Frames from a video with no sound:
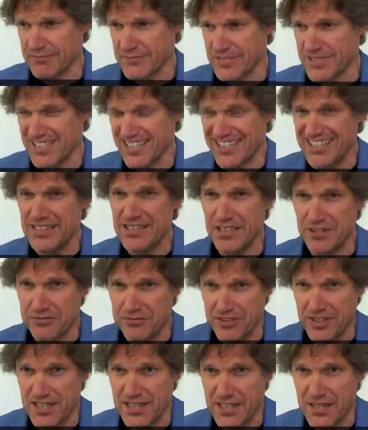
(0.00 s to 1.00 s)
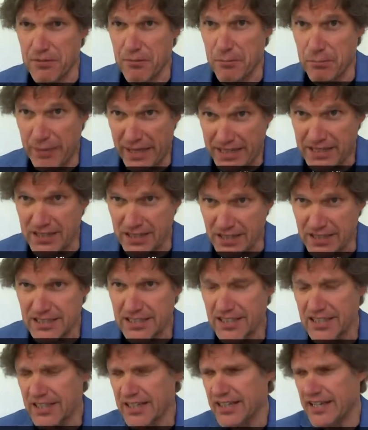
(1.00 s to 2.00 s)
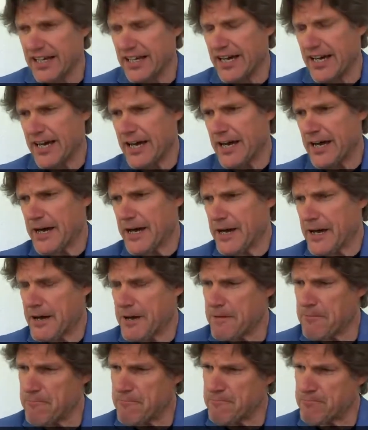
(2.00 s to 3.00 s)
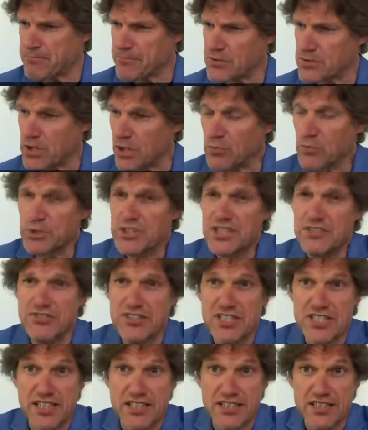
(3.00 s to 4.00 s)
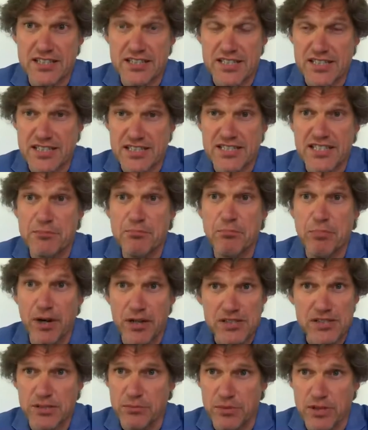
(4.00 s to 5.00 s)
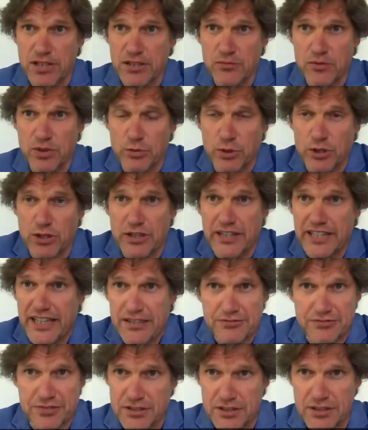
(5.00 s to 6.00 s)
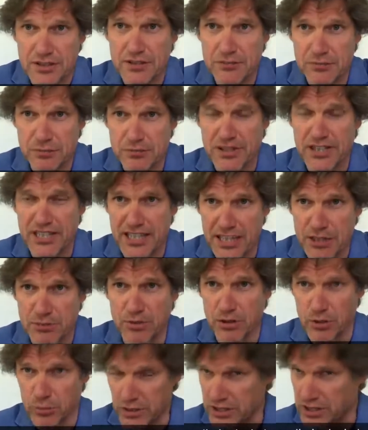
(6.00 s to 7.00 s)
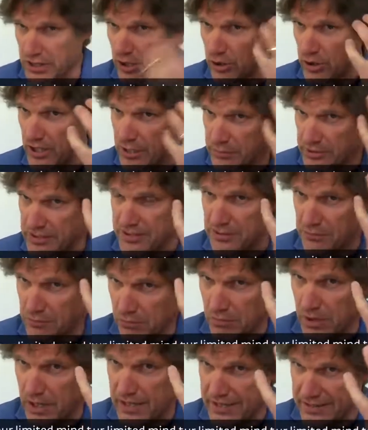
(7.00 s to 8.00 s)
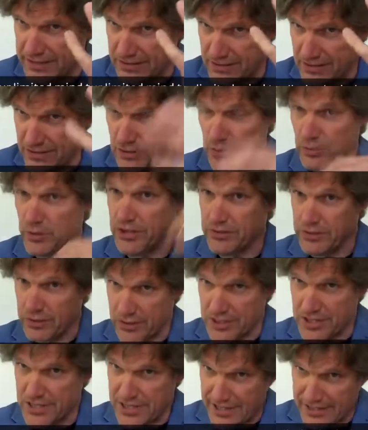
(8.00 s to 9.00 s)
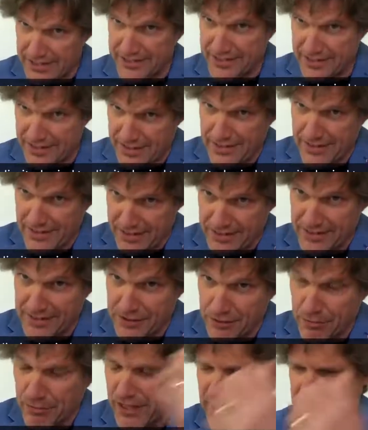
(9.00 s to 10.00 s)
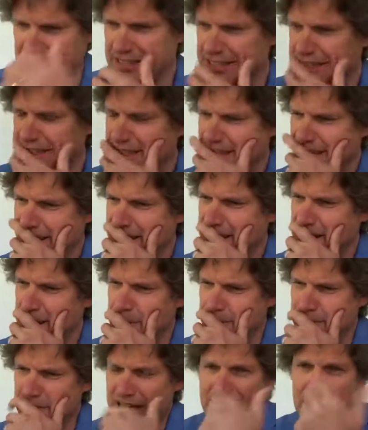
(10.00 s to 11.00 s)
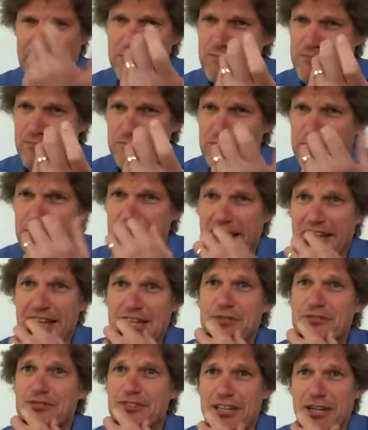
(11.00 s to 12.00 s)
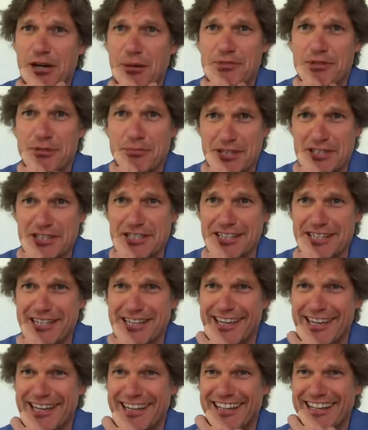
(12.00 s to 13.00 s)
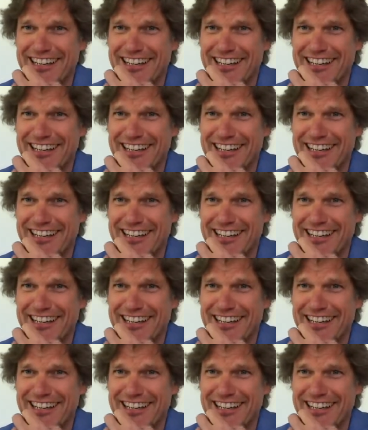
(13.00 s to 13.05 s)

scientific method, some would even say it's impossible, and we will never be able, with our limited mind, to understand the mind. But I'm naively optimistic.